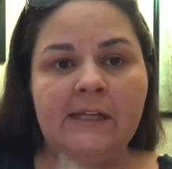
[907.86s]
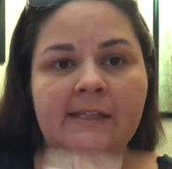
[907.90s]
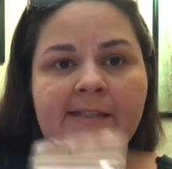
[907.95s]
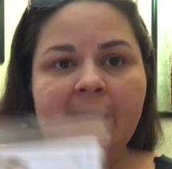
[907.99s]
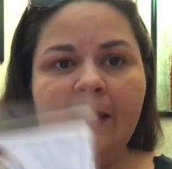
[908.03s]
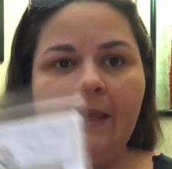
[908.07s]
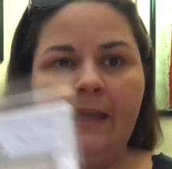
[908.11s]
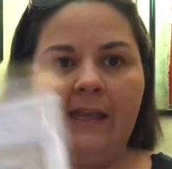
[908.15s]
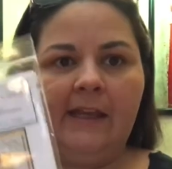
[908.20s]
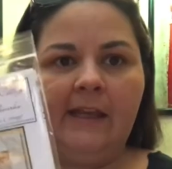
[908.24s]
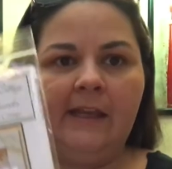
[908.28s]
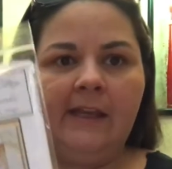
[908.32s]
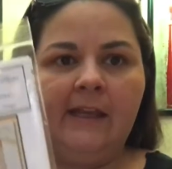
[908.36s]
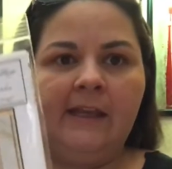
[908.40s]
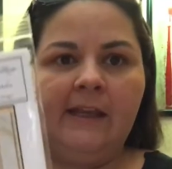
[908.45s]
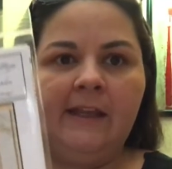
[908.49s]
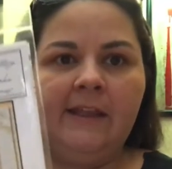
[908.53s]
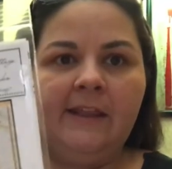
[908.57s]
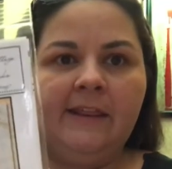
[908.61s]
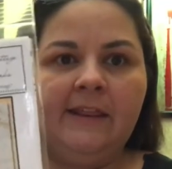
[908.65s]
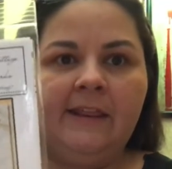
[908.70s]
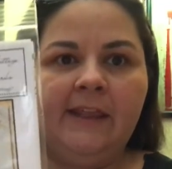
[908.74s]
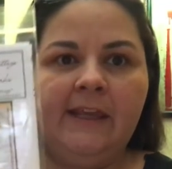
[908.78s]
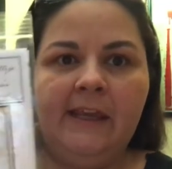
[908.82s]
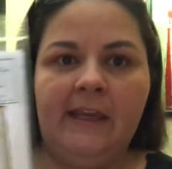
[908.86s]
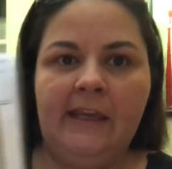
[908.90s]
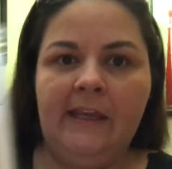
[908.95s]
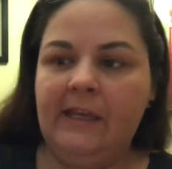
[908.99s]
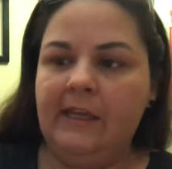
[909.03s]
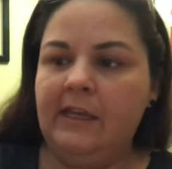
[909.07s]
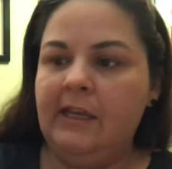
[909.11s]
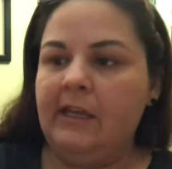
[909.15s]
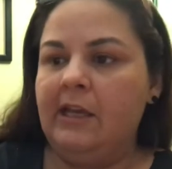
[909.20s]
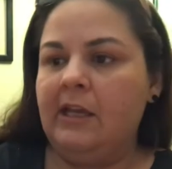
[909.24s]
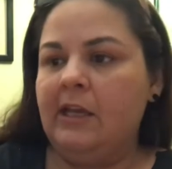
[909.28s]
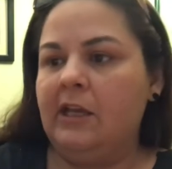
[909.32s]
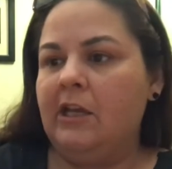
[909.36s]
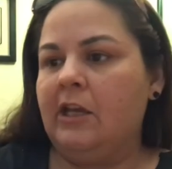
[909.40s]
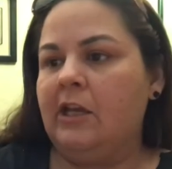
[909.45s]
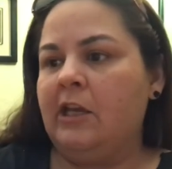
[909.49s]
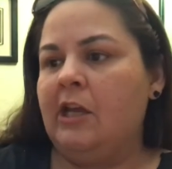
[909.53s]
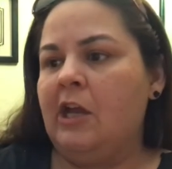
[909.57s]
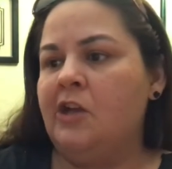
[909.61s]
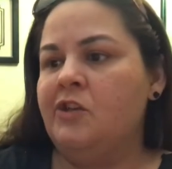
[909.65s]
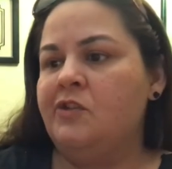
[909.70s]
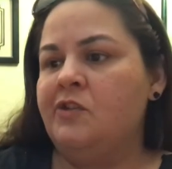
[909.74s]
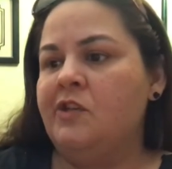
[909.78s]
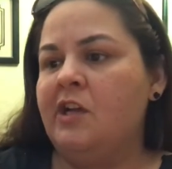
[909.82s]
See, the
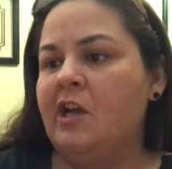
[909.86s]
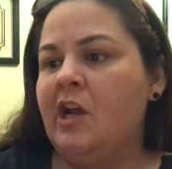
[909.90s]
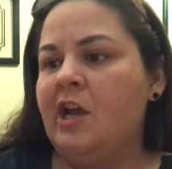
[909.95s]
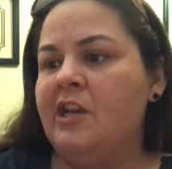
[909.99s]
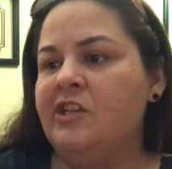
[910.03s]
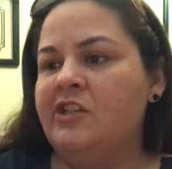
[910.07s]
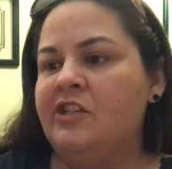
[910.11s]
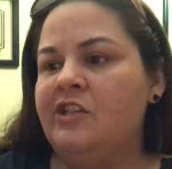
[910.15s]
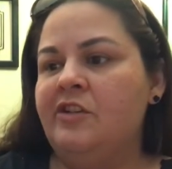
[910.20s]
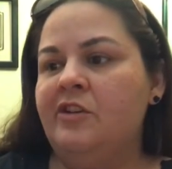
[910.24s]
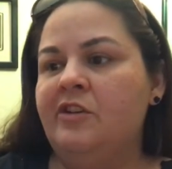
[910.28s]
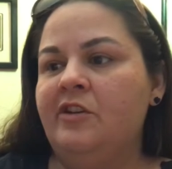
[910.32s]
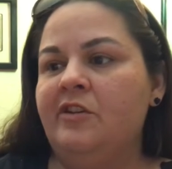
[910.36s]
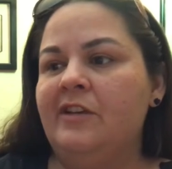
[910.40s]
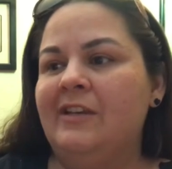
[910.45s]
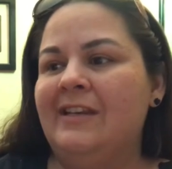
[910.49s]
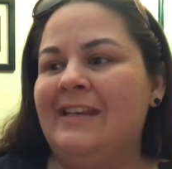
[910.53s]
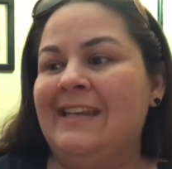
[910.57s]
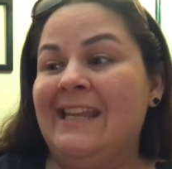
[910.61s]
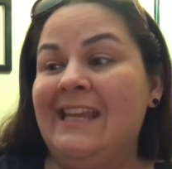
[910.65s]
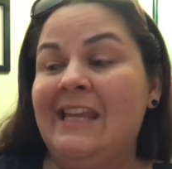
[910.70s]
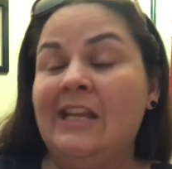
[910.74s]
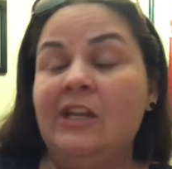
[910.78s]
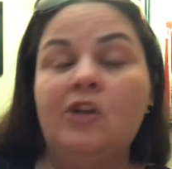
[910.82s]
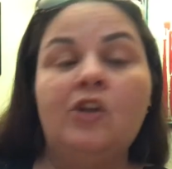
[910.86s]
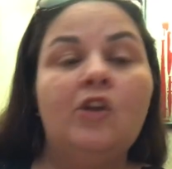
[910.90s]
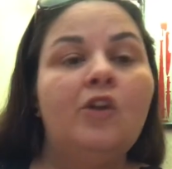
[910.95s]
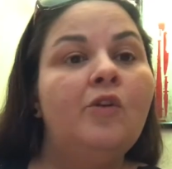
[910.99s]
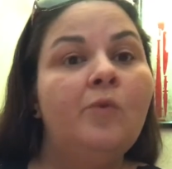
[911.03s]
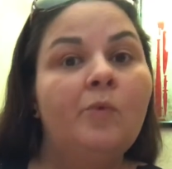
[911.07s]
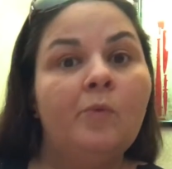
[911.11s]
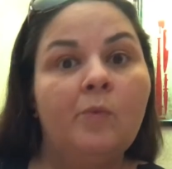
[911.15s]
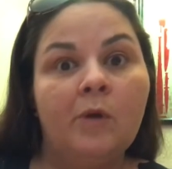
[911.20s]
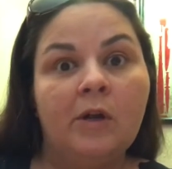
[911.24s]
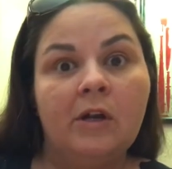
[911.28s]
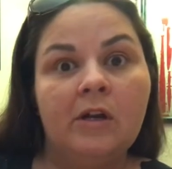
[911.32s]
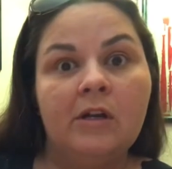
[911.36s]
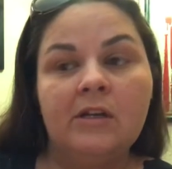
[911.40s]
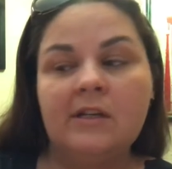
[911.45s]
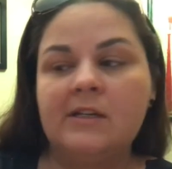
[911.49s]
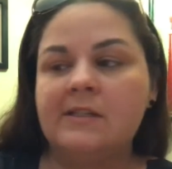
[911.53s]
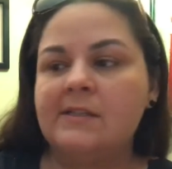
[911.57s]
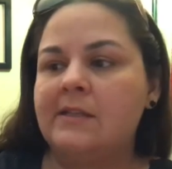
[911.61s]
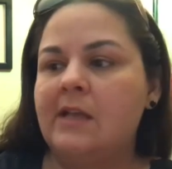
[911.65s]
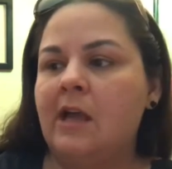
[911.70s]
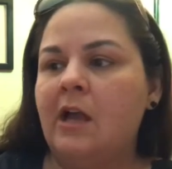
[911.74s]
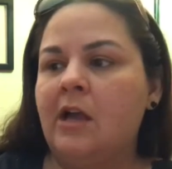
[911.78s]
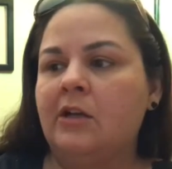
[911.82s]
Country Cottage Needle
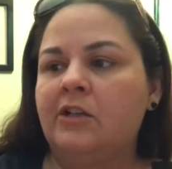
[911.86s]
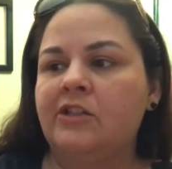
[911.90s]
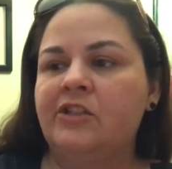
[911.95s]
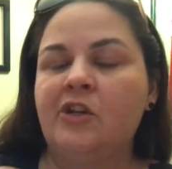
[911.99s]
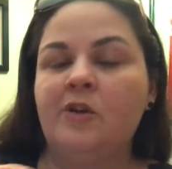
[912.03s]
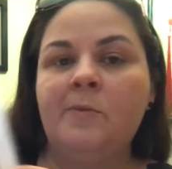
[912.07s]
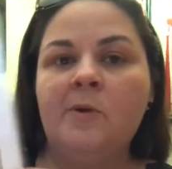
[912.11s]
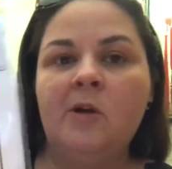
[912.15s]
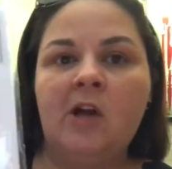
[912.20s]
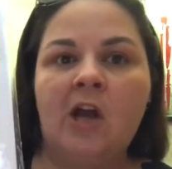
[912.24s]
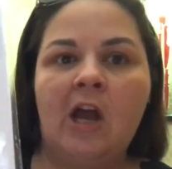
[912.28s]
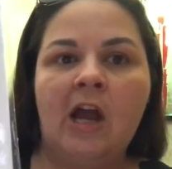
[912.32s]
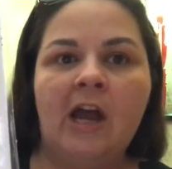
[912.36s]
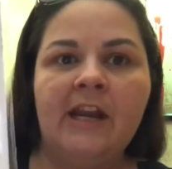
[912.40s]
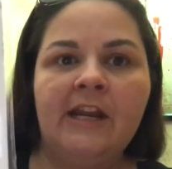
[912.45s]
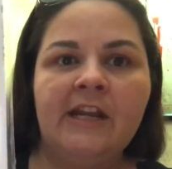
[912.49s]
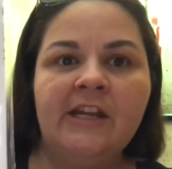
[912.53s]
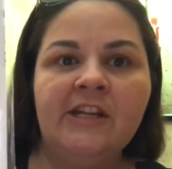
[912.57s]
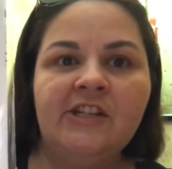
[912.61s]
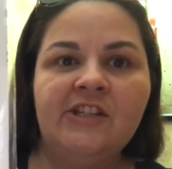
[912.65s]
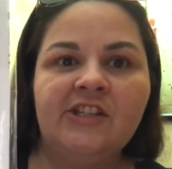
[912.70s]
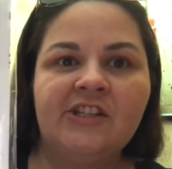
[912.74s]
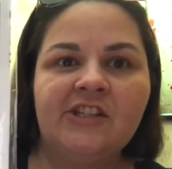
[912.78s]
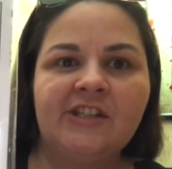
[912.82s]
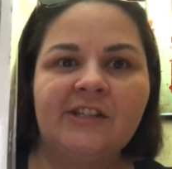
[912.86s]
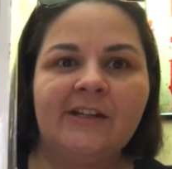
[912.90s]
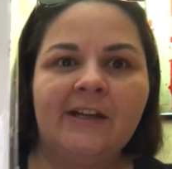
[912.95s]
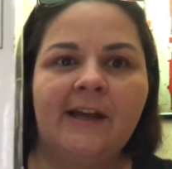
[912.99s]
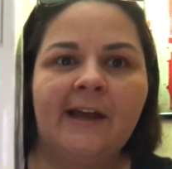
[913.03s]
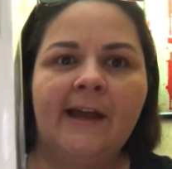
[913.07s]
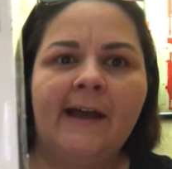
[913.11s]
Works October Cottage.